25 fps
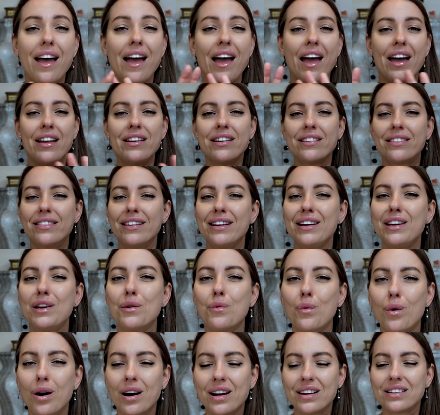anything you
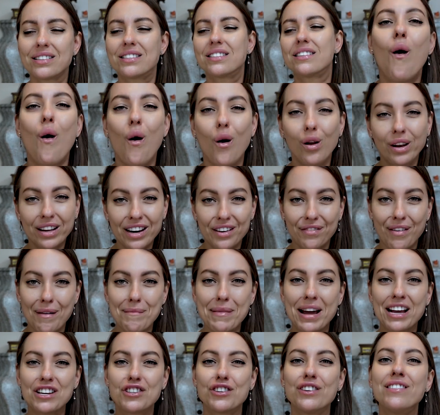want. All
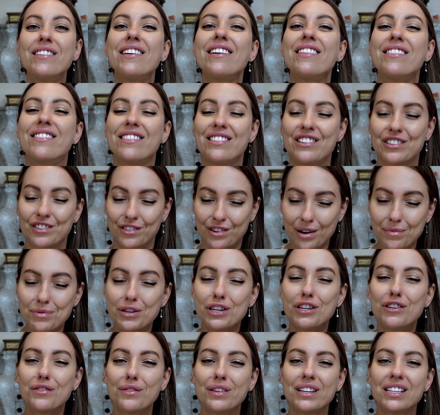information in the description
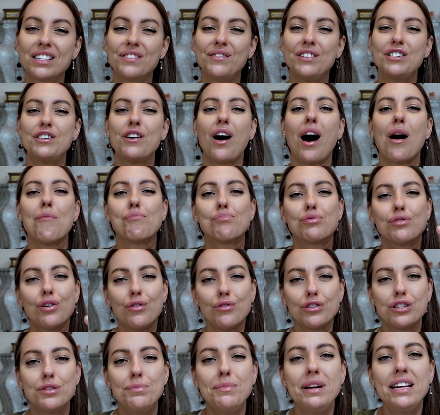to this video.
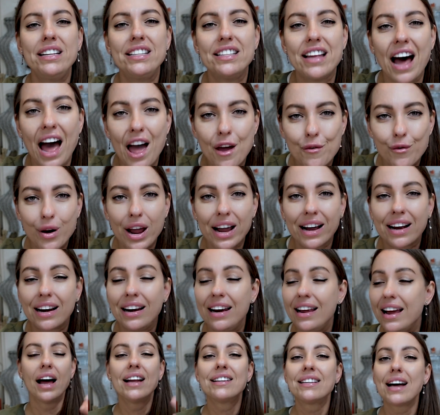Approach me
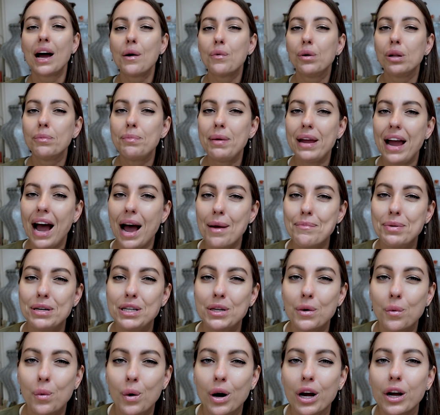directly and I will be happy to
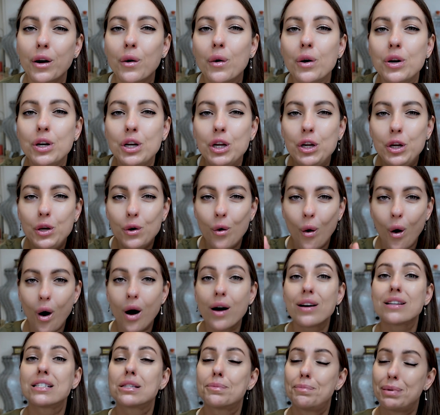work on
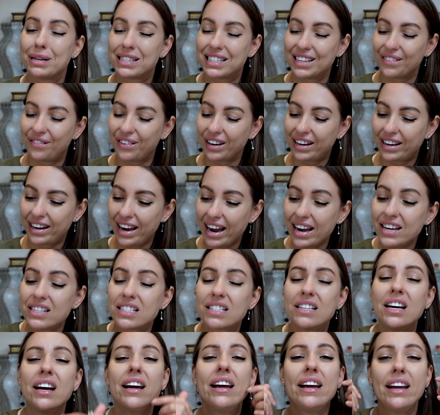your specific case
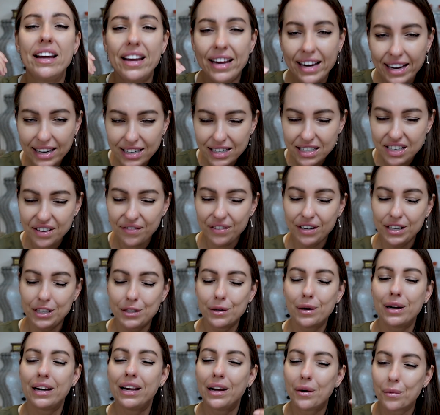
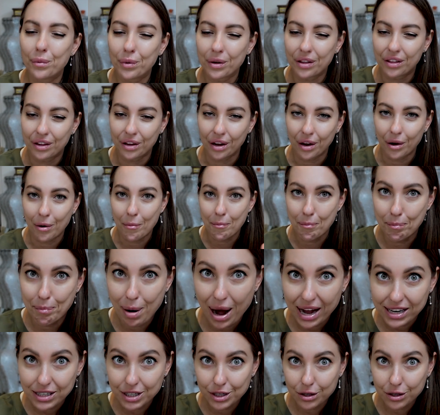individually with you. But